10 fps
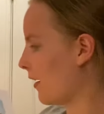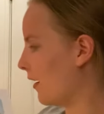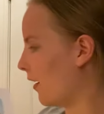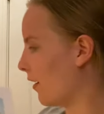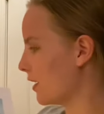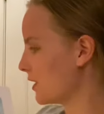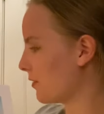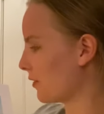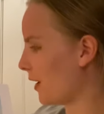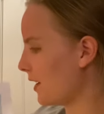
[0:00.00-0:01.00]
R is
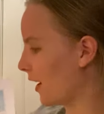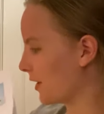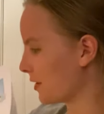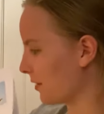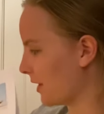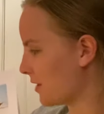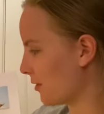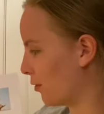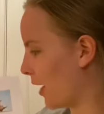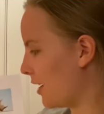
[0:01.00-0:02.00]
for rhinoceros.
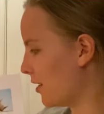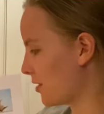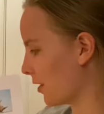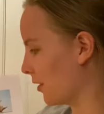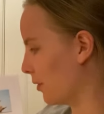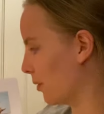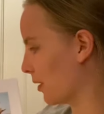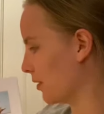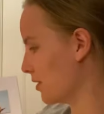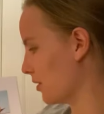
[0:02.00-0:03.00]
Rhinos are the
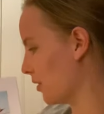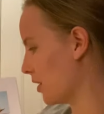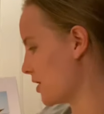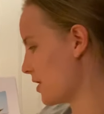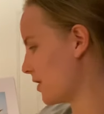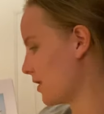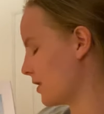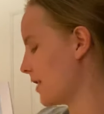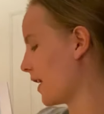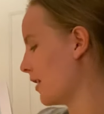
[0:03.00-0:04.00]
world's
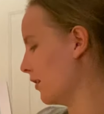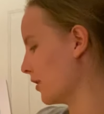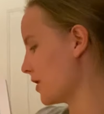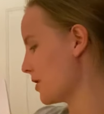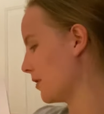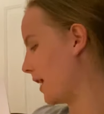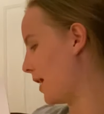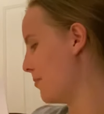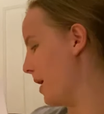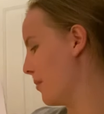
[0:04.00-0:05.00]
second largest
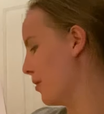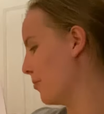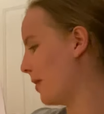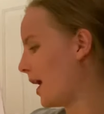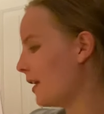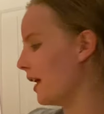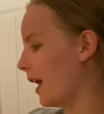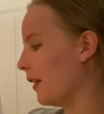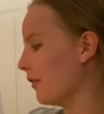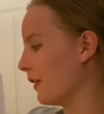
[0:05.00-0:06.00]
land mammal behind the
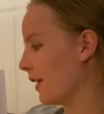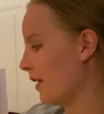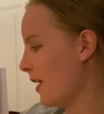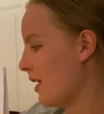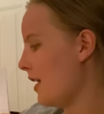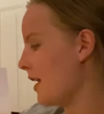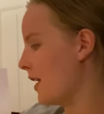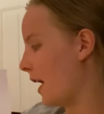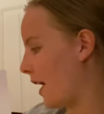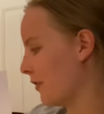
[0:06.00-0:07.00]
elephant.
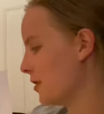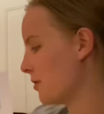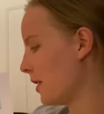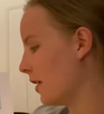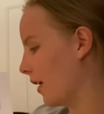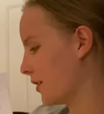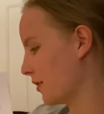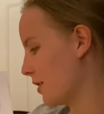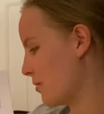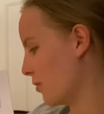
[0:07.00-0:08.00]
An average
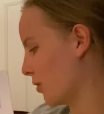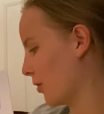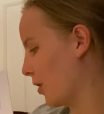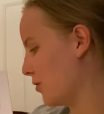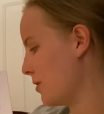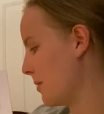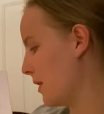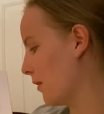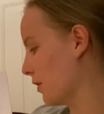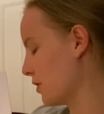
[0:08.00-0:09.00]
rhinoceros will grow to
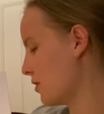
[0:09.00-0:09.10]
be over